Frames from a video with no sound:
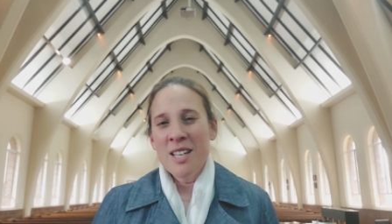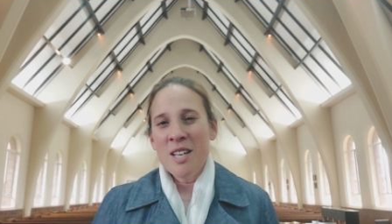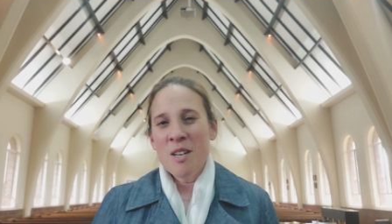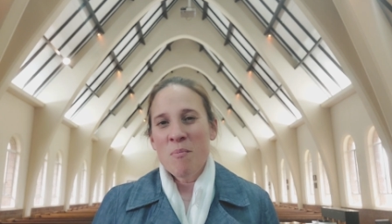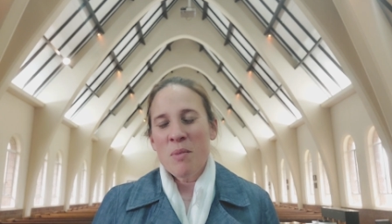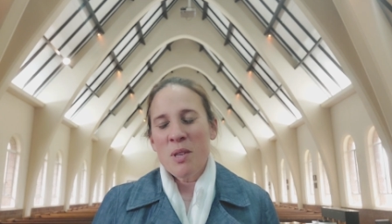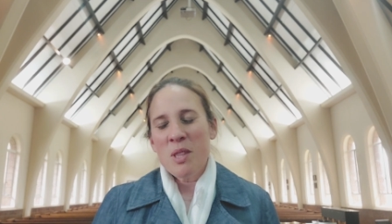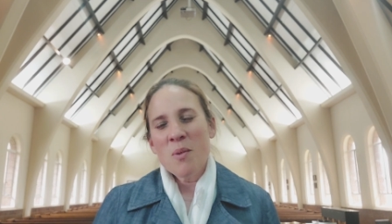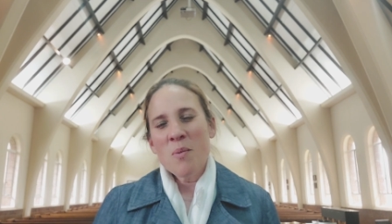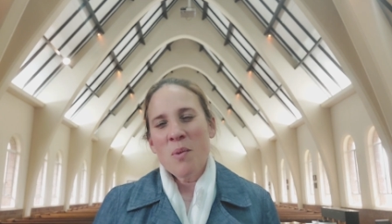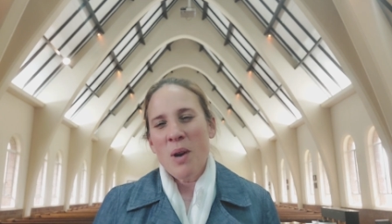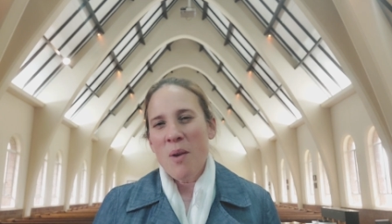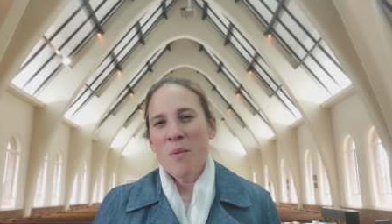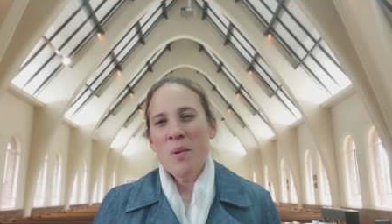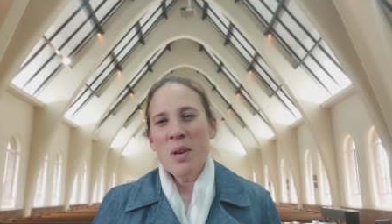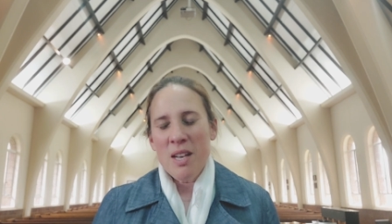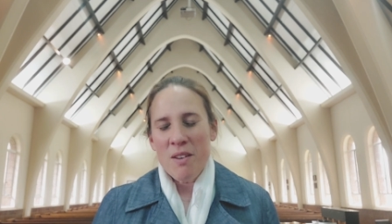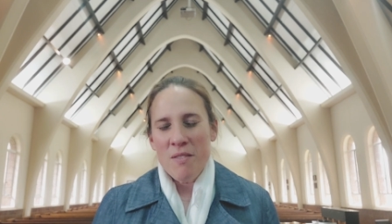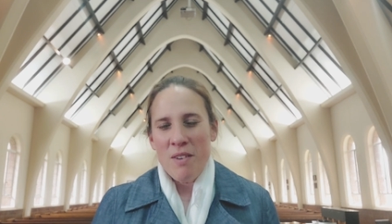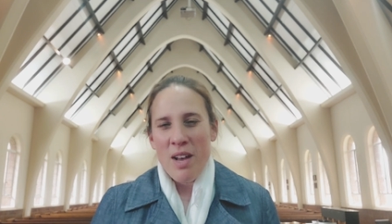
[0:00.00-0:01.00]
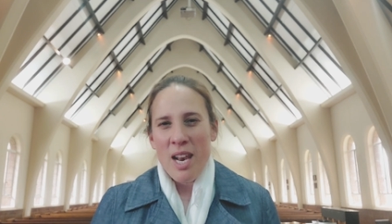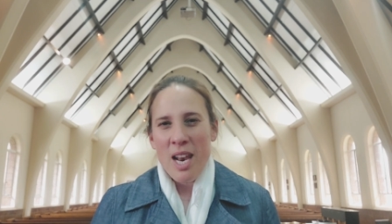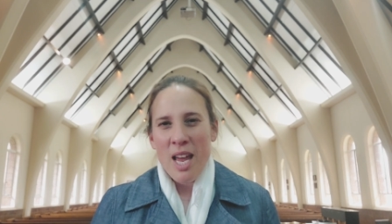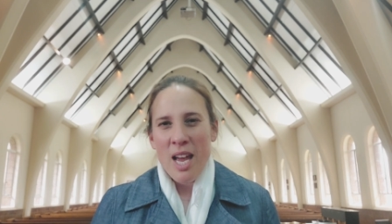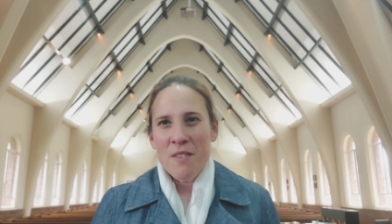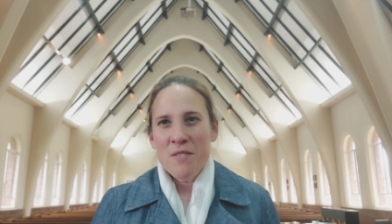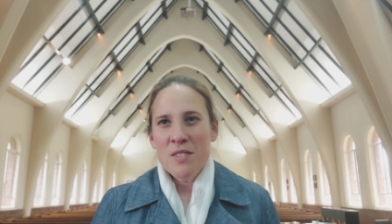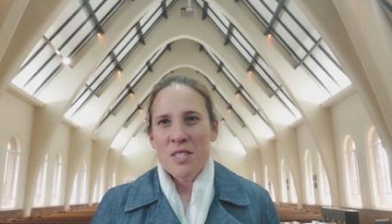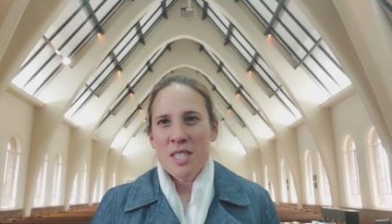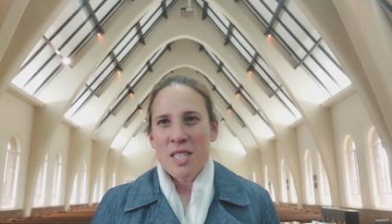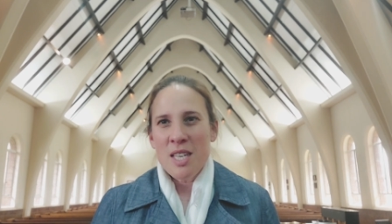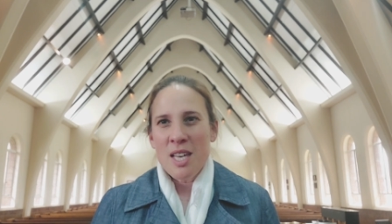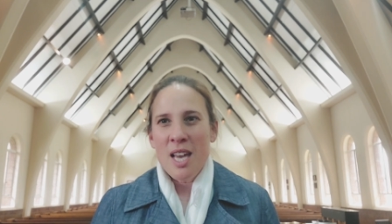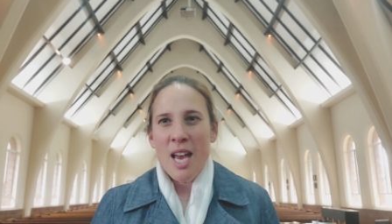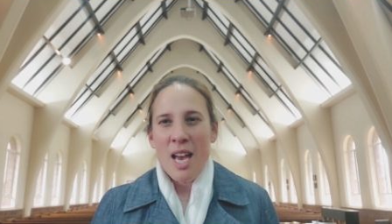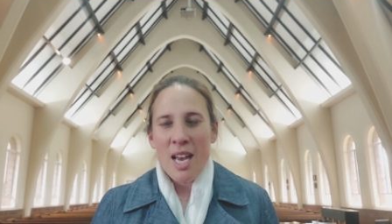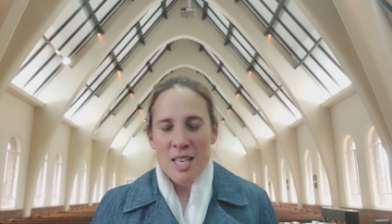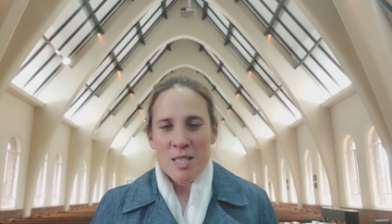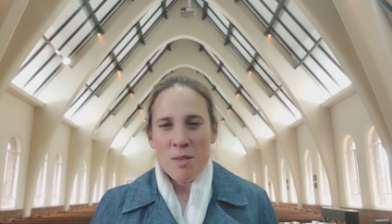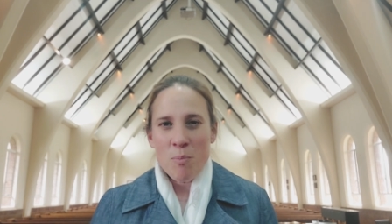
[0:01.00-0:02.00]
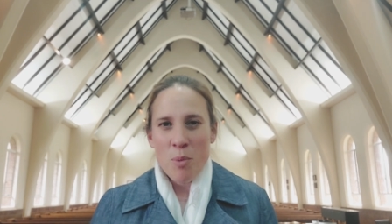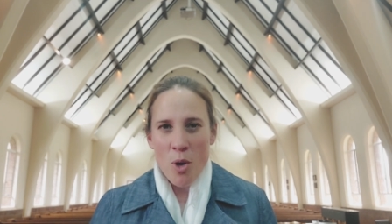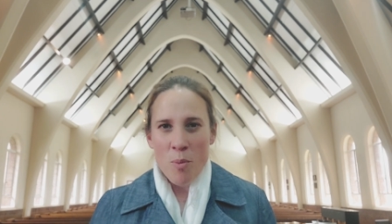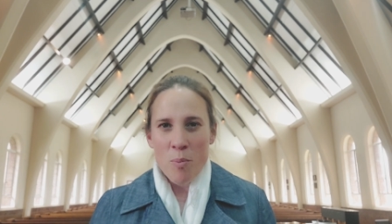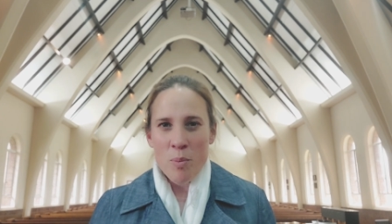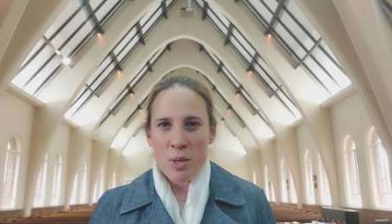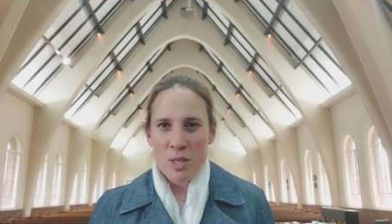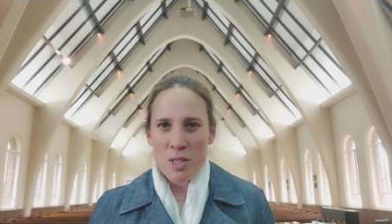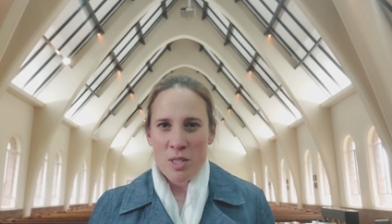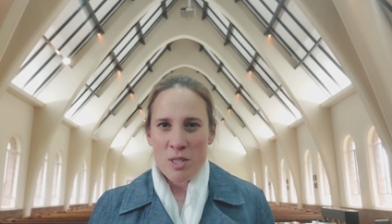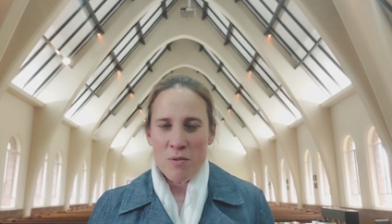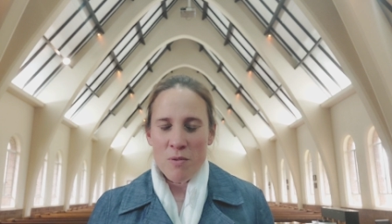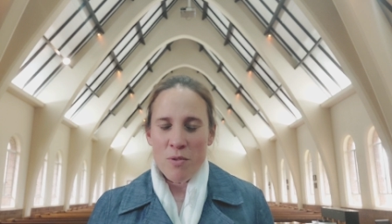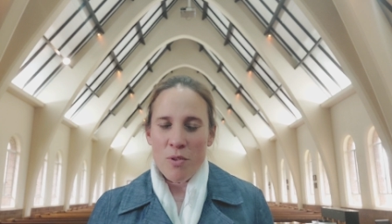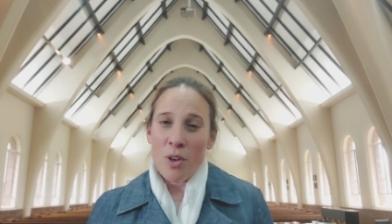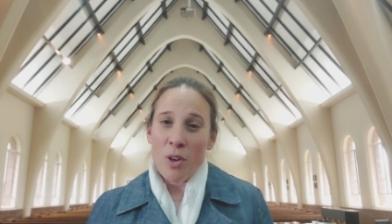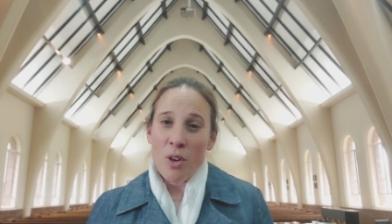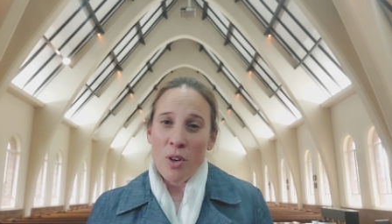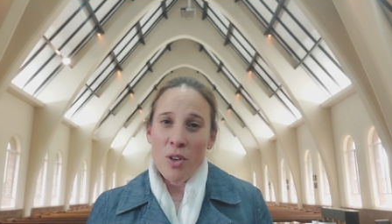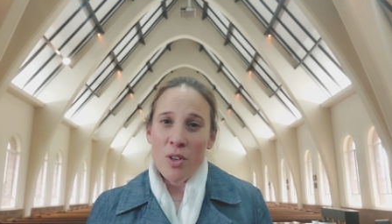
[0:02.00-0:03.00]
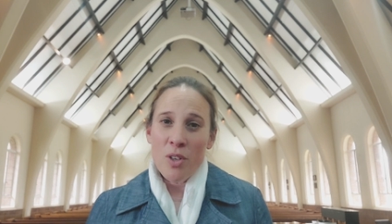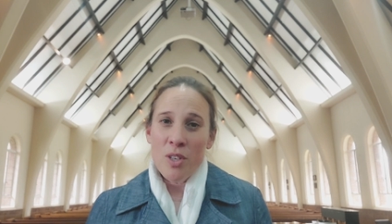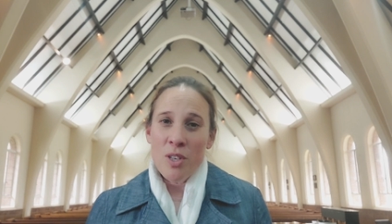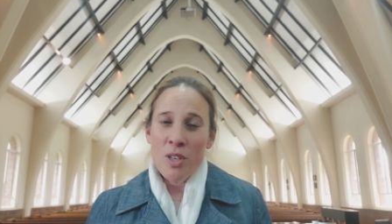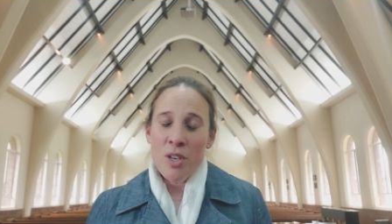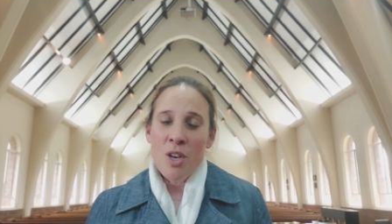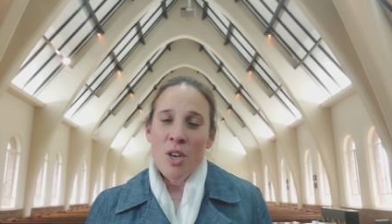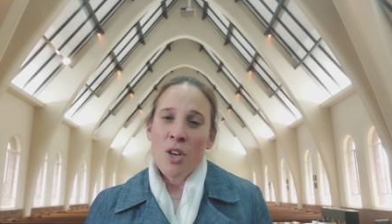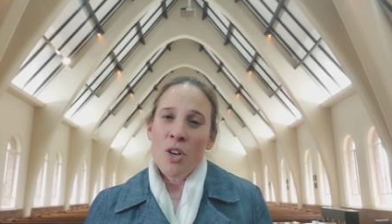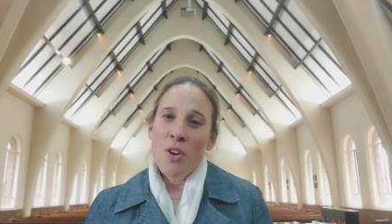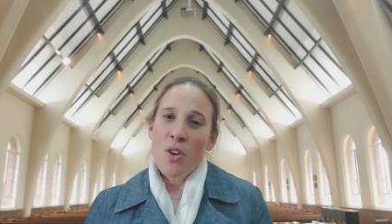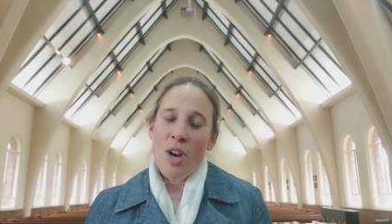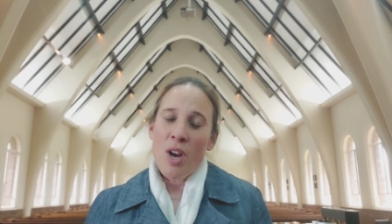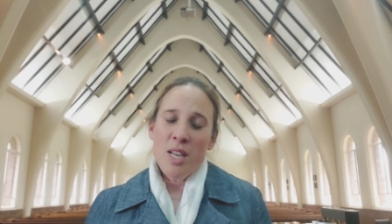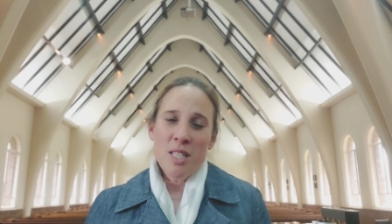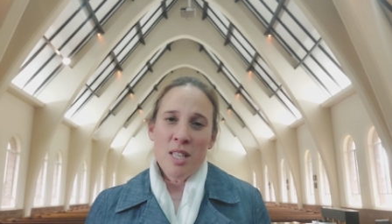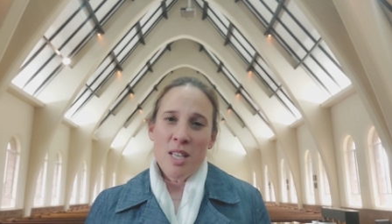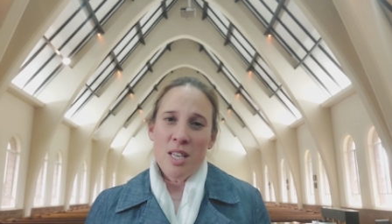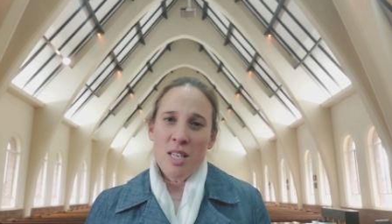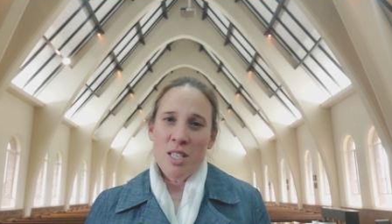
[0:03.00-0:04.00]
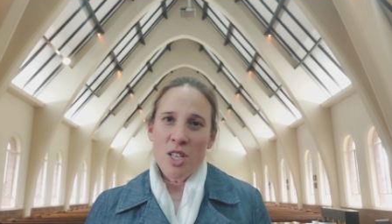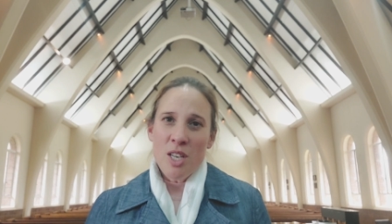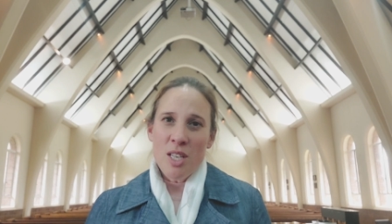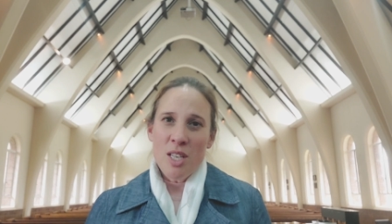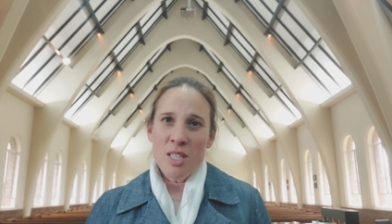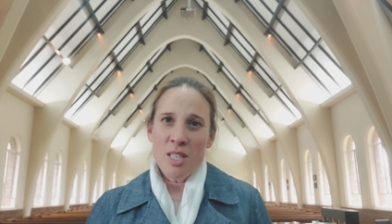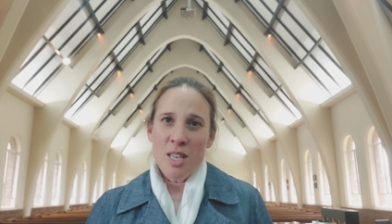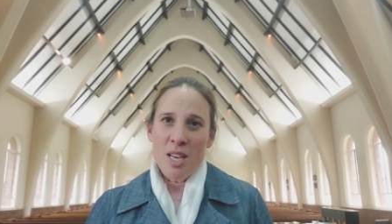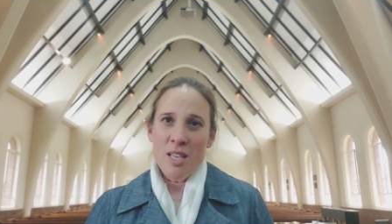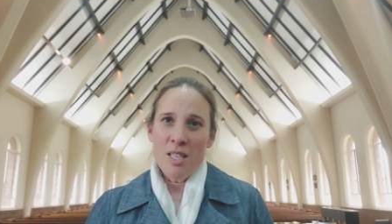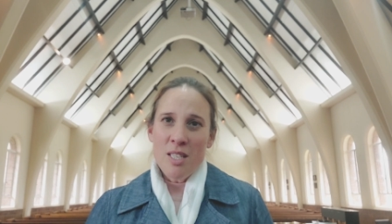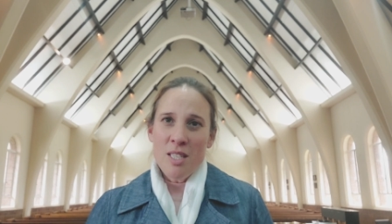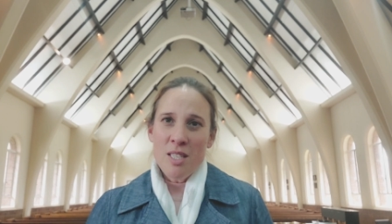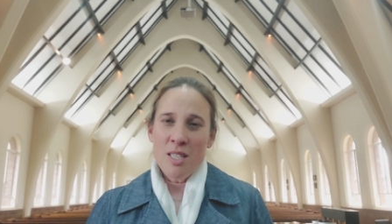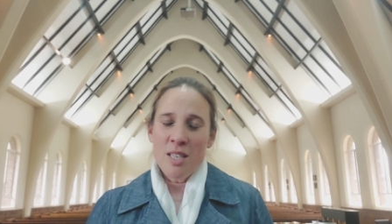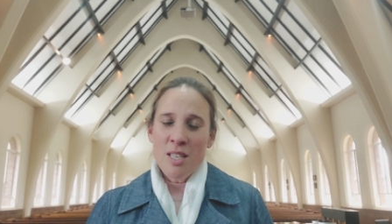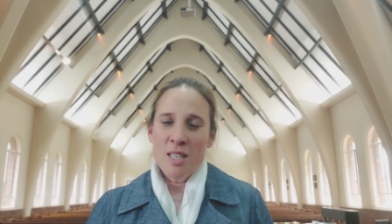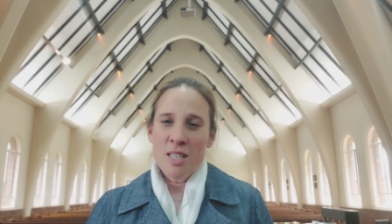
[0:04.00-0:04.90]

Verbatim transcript: but the way we live our lives has a purpose for a good greater than just us.